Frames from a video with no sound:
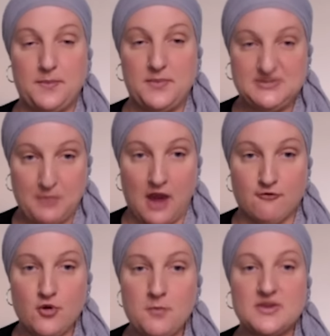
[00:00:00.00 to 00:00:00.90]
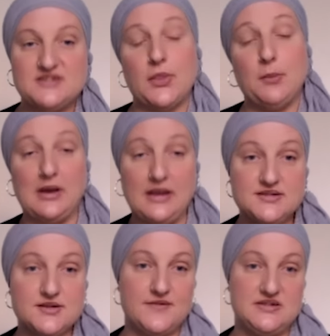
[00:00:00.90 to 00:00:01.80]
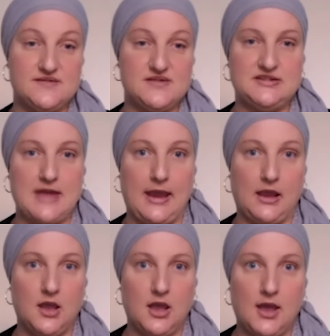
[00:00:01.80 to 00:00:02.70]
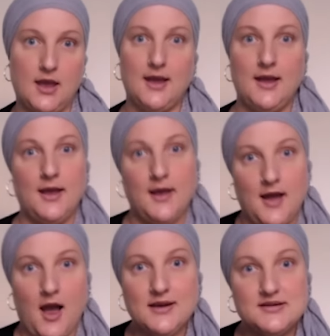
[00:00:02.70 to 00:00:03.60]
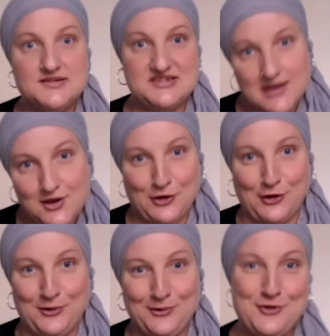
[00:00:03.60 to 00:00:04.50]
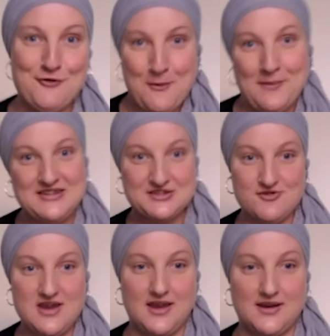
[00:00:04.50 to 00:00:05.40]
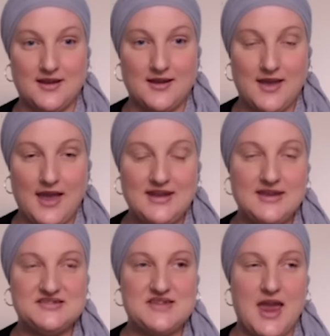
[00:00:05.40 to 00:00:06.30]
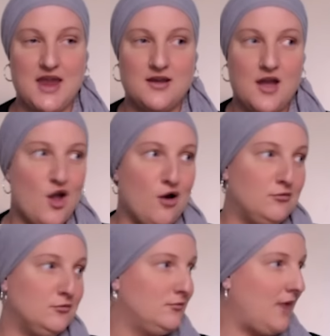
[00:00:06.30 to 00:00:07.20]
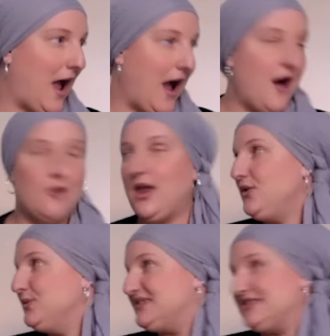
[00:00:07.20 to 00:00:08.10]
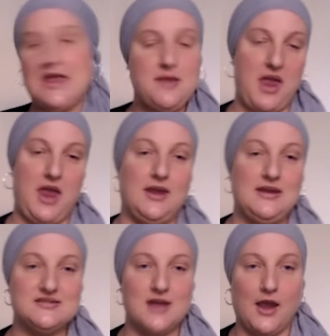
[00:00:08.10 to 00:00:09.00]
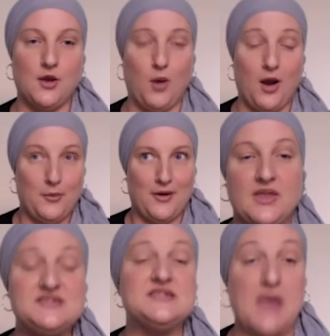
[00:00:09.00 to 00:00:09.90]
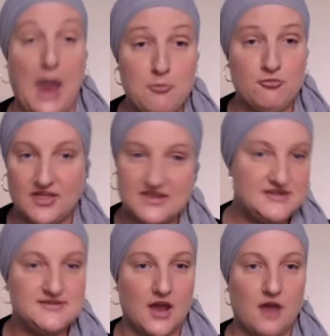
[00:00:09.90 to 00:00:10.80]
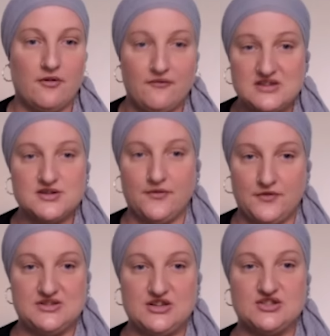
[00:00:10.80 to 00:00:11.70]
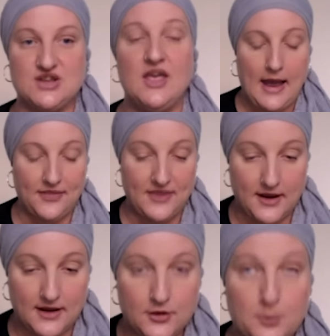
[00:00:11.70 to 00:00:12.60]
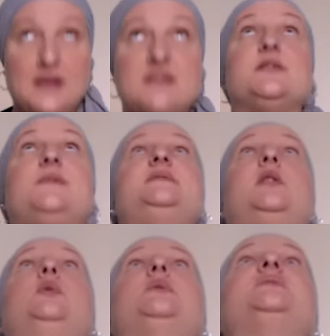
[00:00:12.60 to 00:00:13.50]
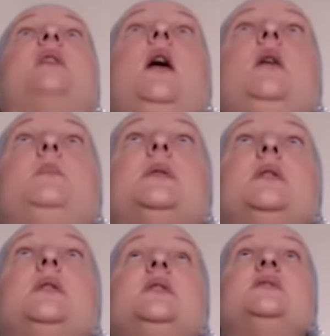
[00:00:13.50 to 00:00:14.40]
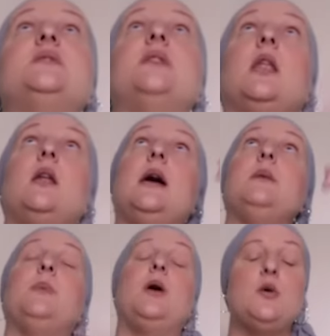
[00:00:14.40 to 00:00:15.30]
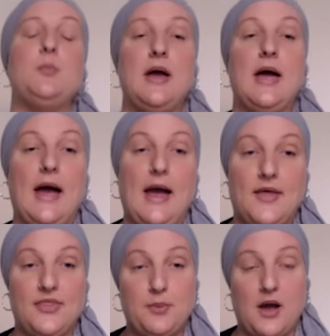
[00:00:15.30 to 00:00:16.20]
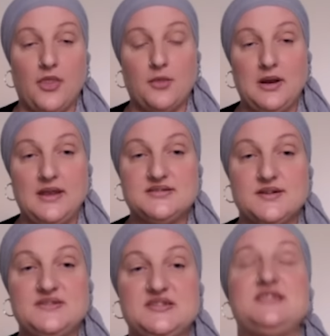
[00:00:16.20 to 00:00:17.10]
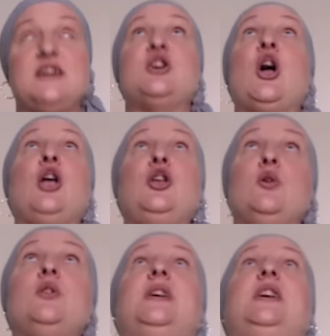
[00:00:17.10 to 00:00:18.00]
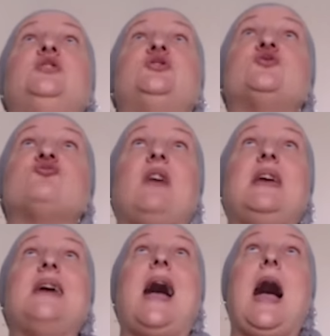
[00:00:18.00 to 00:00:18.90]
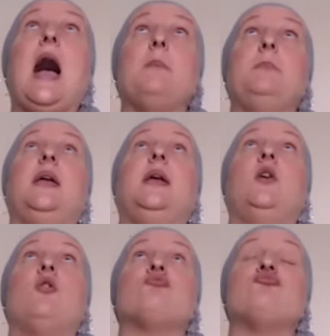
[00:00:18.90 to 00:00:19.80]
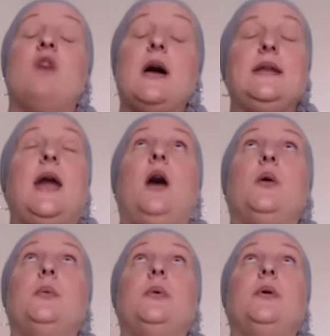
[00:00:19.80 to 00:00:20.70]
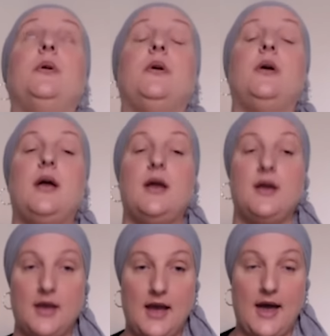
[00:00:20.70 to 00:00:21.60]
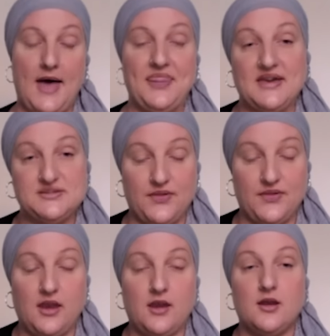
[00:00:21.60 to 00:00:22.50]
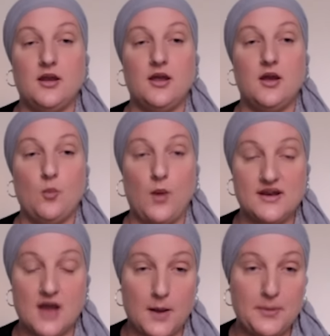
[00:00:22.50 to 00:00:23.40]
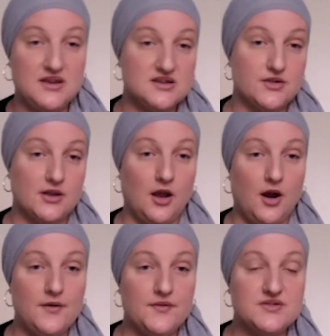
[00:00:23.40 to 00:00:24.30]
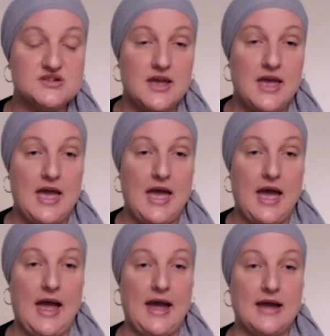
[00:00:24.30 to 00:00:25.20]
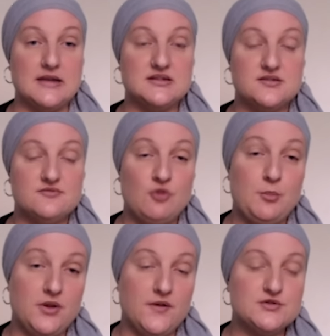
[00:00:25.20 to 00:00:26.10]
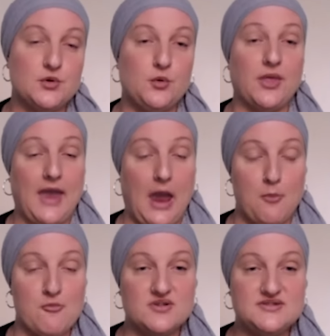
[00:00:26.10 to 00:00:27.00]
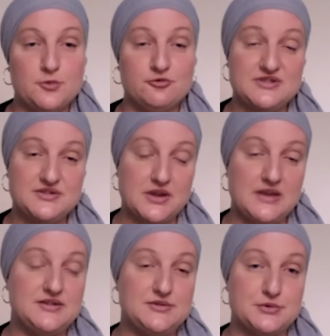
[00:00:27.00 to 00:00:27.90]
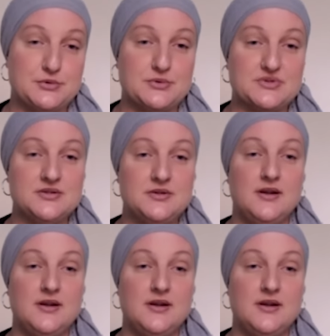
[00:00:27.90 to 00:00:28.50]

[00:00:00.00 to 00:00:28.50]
spare room. So the police officer is saying, I can see you. You're on my screen. And he's saying, How can you see me? And he's like, Well, this is a camera. This isn't a video footage. And then the police officer looked up to the light bulb and the other police officer said, You're looking straight at me right now. And that's when they went up into the loft and removed all the cameras that were installed